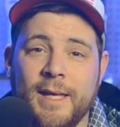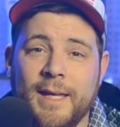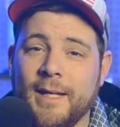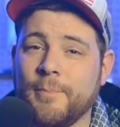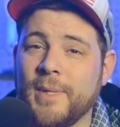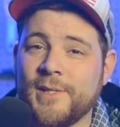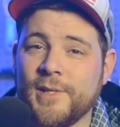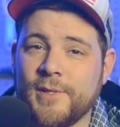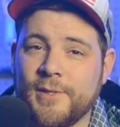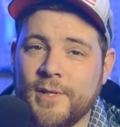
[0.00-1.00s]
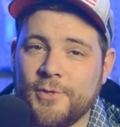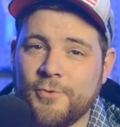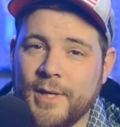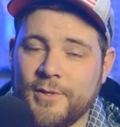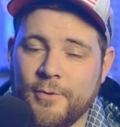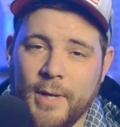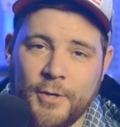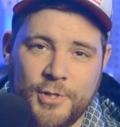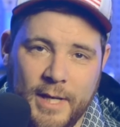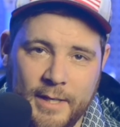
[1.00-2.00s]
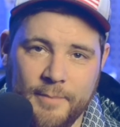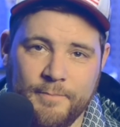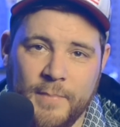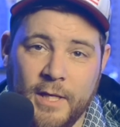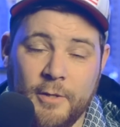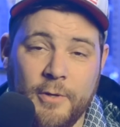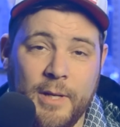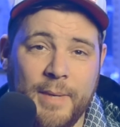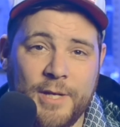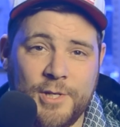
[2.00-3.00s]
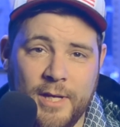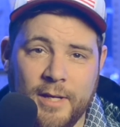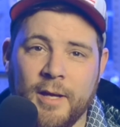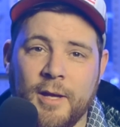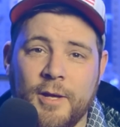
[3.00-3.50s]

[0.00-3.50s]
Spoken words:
in business districts throughout China, including Beijing,